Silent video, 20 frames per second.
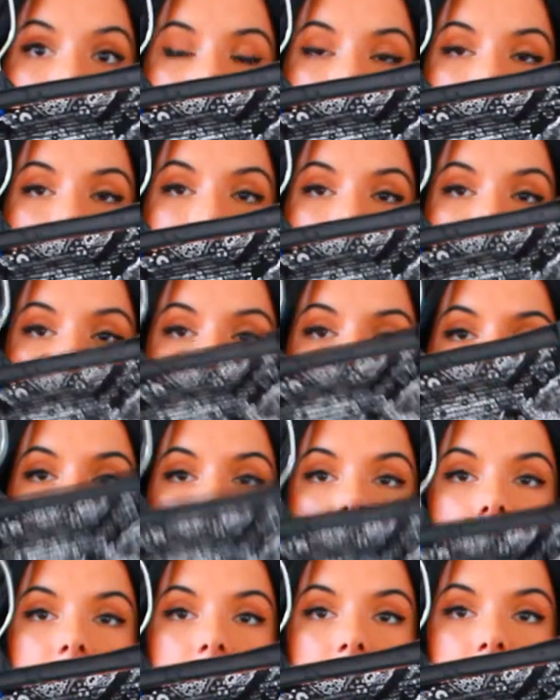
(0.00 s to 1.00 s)
Okay,
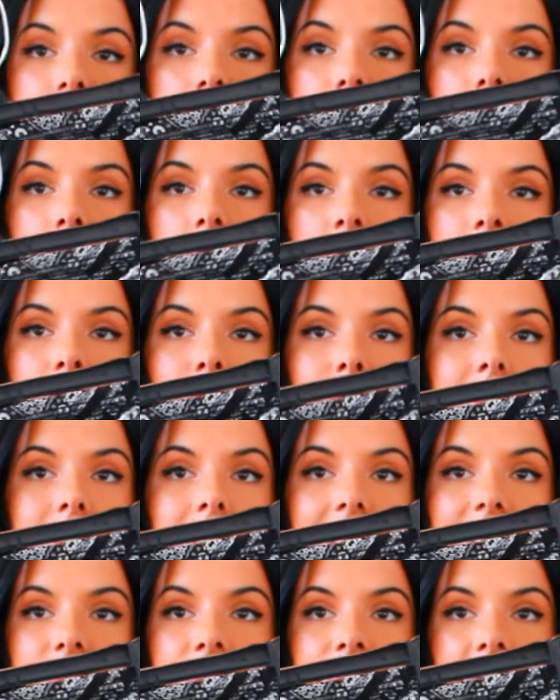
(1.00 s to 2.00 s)
this really cute, it was
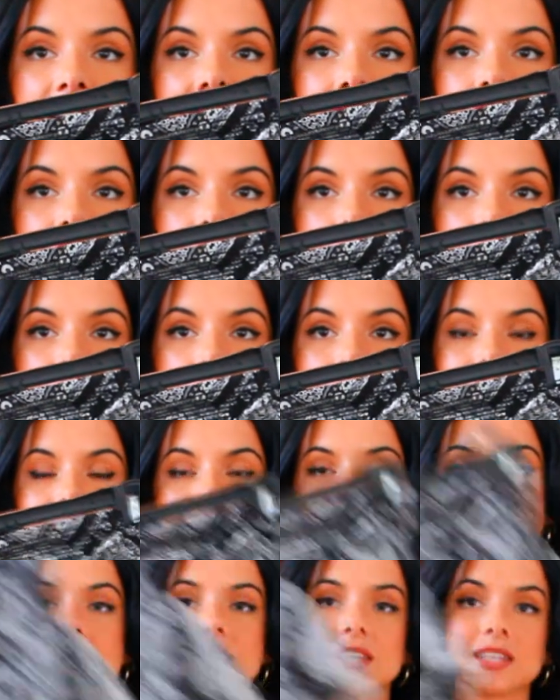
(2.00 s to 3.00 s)
like
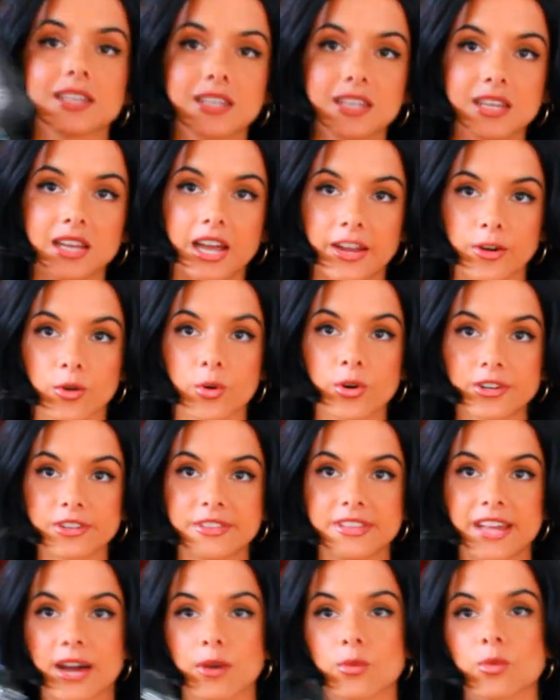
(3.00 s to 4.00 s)
$5. I
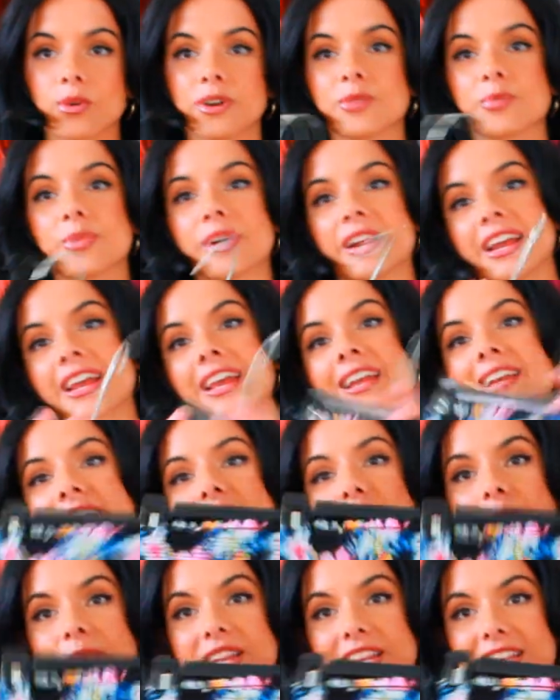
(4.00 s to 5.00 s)
ordered that one, but I
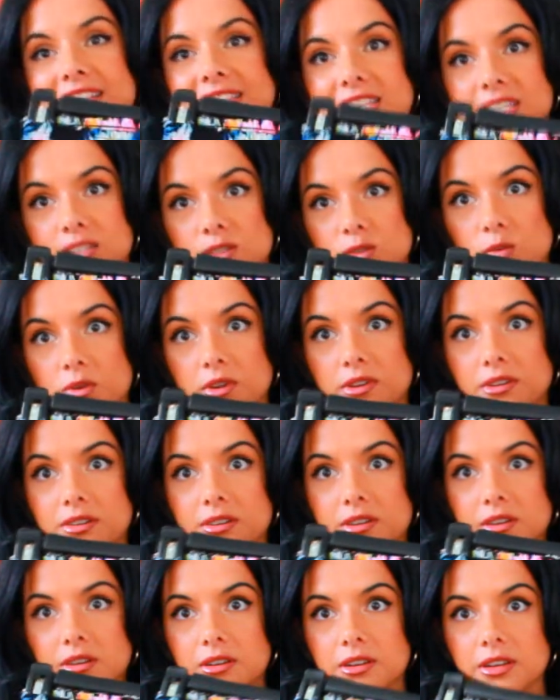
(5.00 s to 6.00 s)
ended up getting this
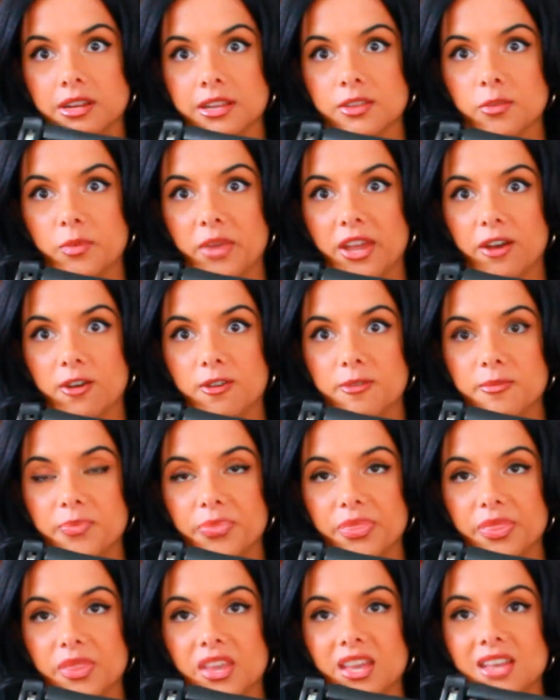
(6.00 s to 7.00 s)
one in the mail.
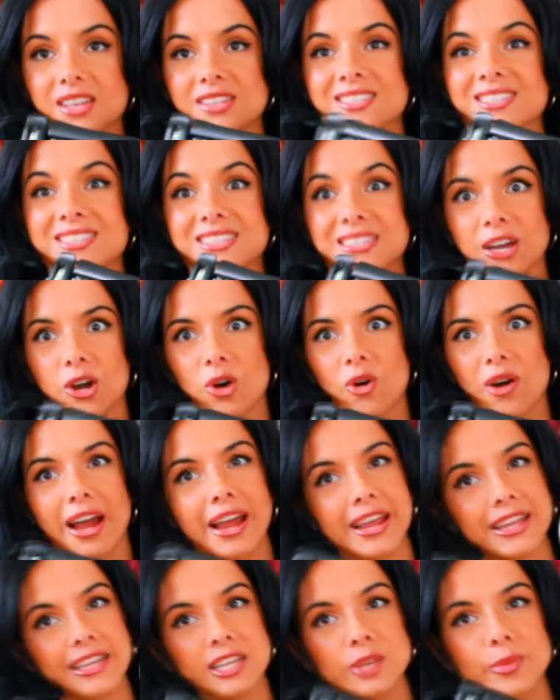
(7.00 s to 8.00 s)
So
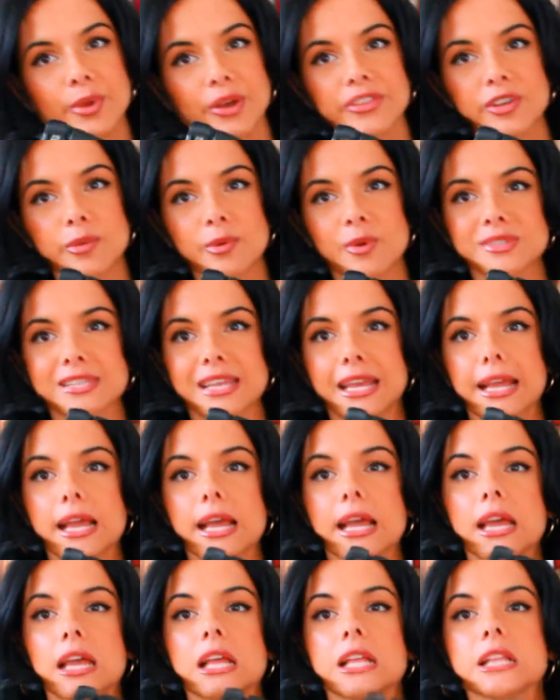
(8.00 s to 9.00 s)
I emailed them and I was
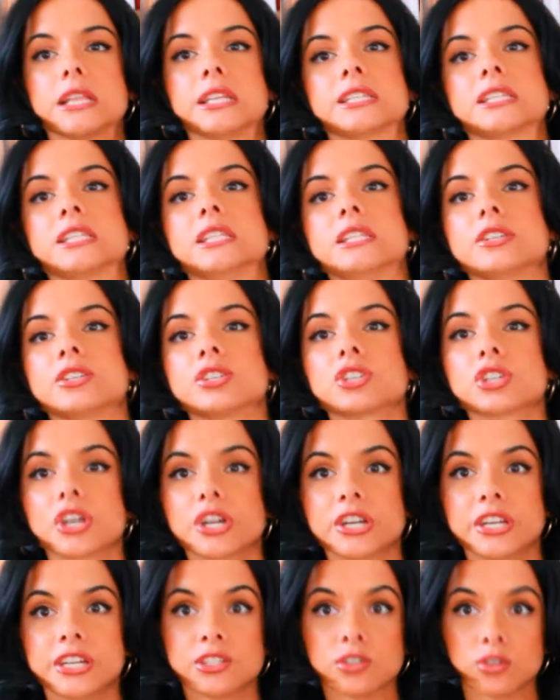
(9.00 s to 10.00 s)
like, listen, this
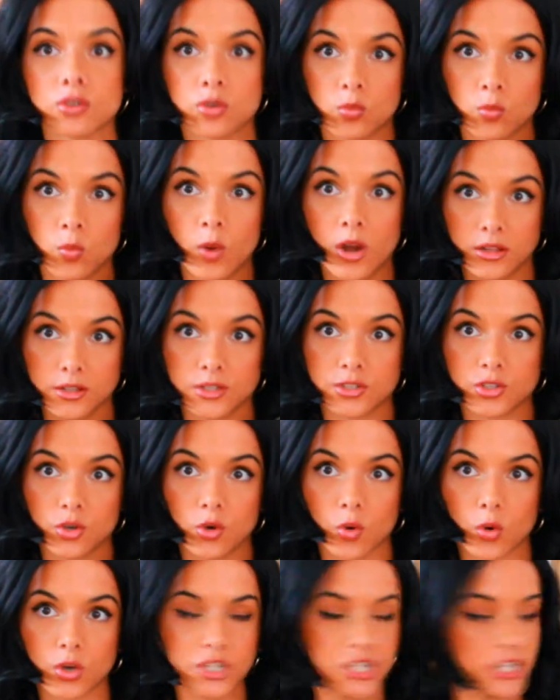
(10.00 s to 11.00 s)
skirt is, while it's
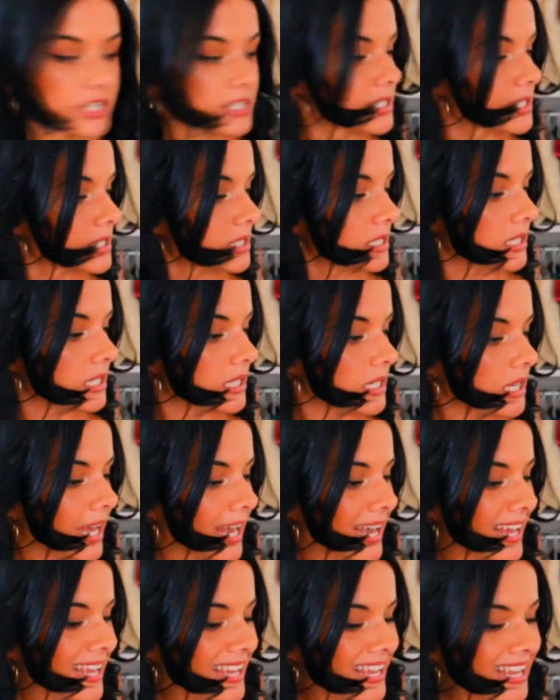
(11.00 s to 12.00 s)
gorgeous,
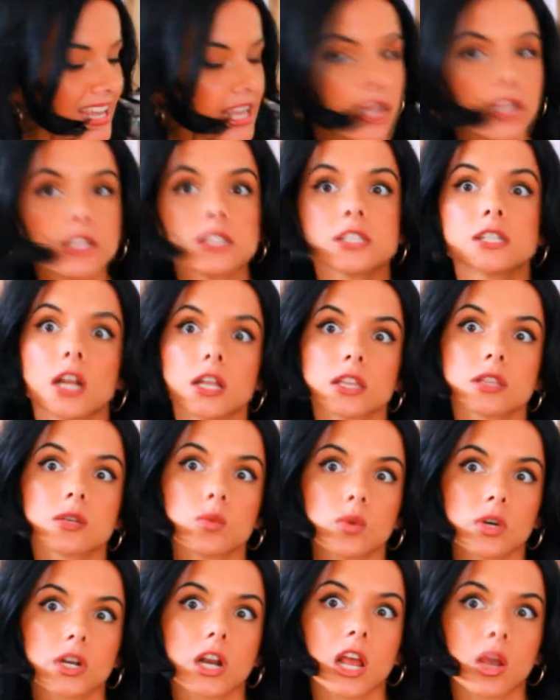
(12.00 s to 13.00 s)
it's not the
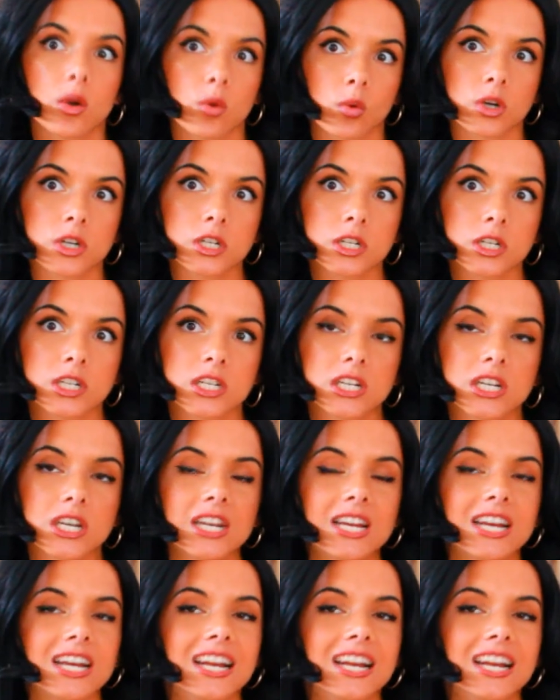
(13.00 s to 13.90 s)
one I ordered.